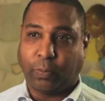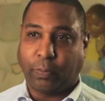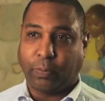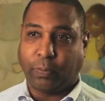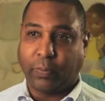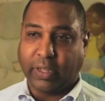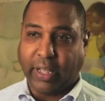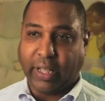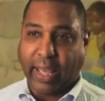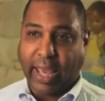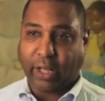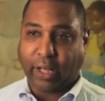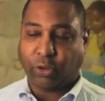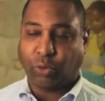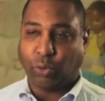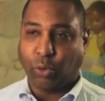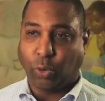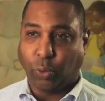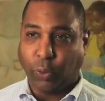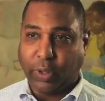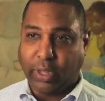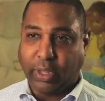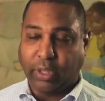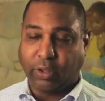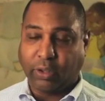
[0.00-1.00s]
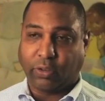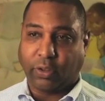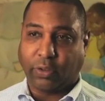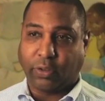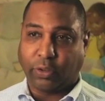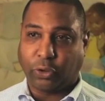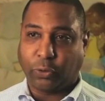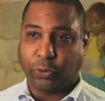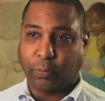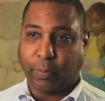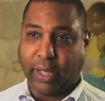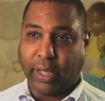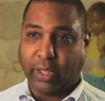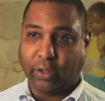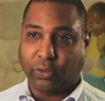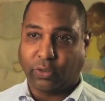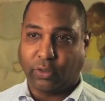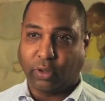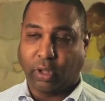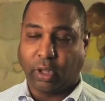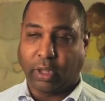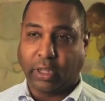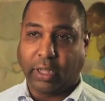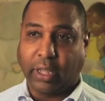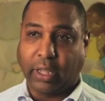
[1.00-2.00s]
the actual readings of the space
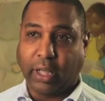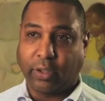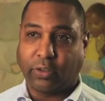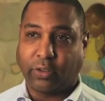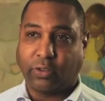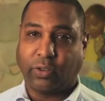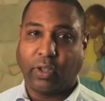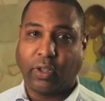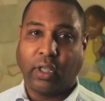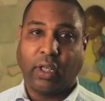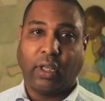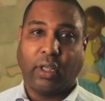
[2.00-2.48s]
against